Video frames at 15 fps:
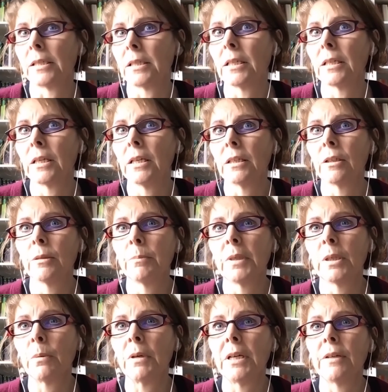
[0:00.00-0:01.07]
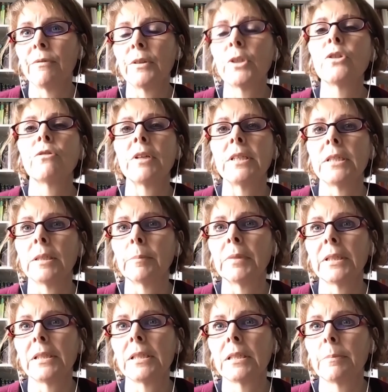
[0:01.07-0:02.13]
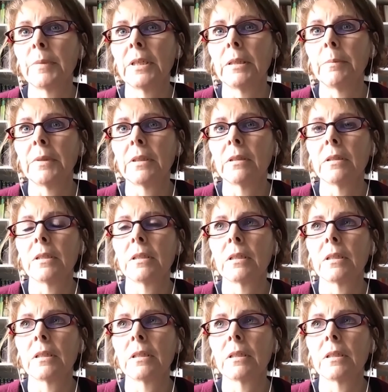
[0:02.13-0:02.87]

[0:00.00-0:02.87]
it could be quite a frustrating place to be, because